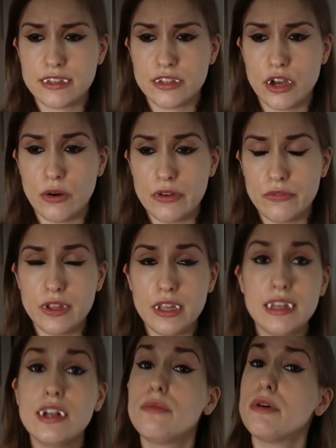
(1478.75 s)
so I feel
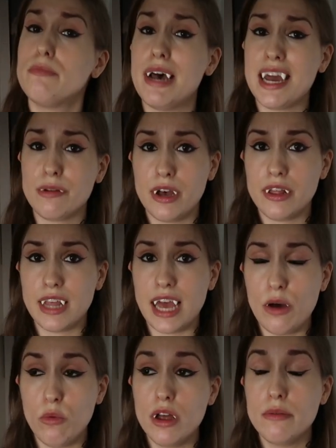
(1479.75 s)
a little bit bad about
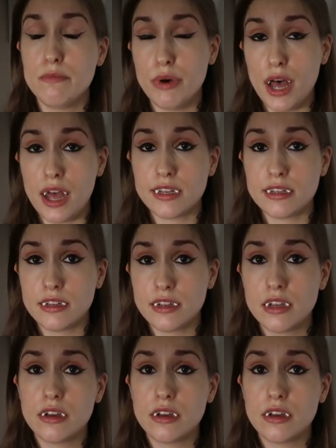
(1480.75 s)
that one. But